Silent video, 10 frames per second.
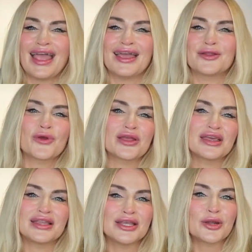and where
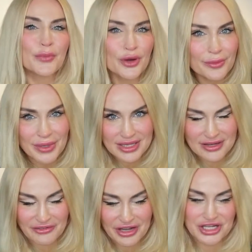they need a permit
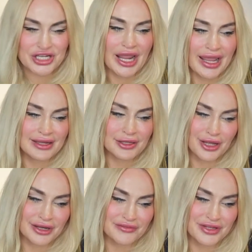to fish. And a
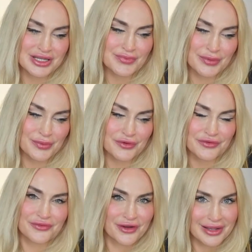lot of these people
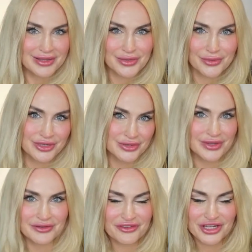from France who were
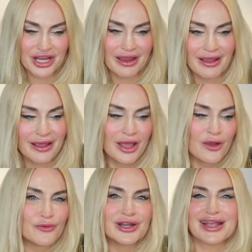doing the fishing
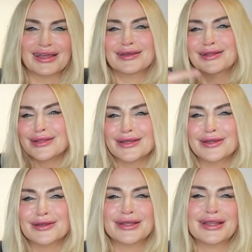weren't kind of
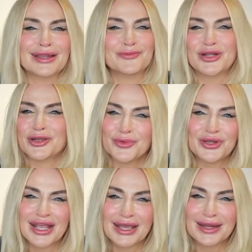clear. It hadn't been
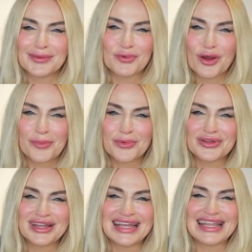communicated
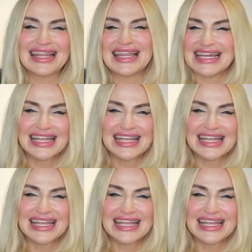properly that they